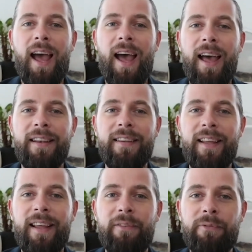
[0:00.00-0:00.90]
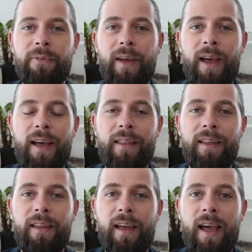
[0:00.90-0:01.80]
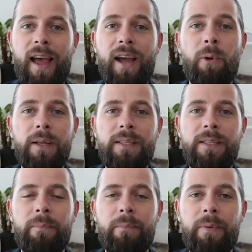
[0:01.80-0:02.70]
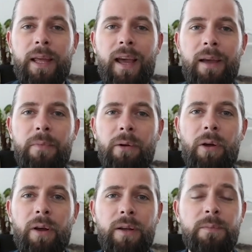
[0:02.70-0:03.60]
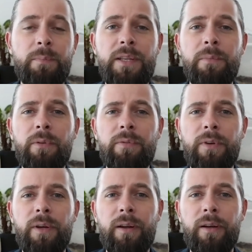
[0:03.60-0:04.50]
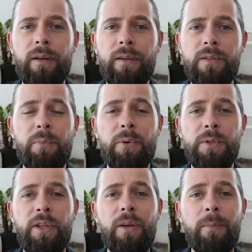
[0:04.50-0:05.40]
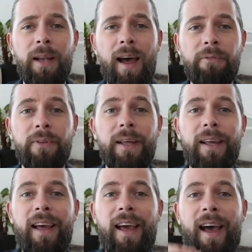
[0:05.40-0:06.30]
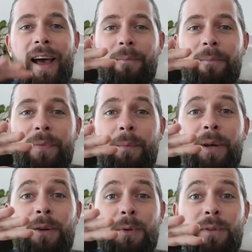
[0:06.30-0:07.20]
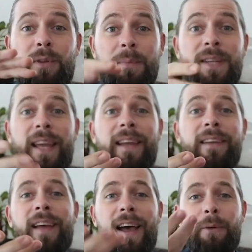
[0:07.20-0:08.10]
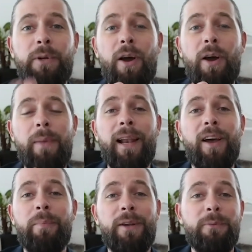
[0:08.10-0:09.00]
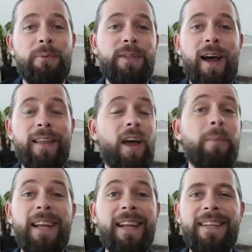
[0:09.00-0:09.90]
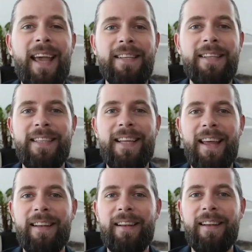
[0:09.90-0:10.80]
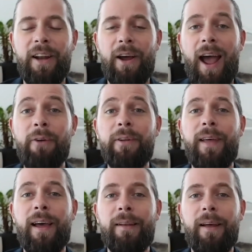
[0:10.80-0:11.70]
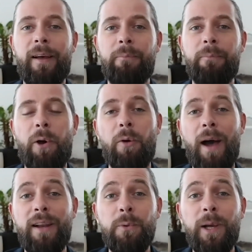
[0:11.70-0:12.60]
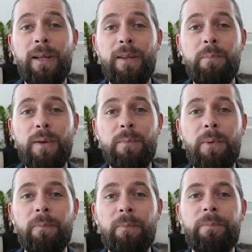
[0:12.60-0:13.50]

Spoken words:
And if the air quality became no longer hospitable for supporting human life, the bird would stop singing and it would go belly up and it would die. And that would be an indicator to get, you know, out of that coal mine as quickly as possible.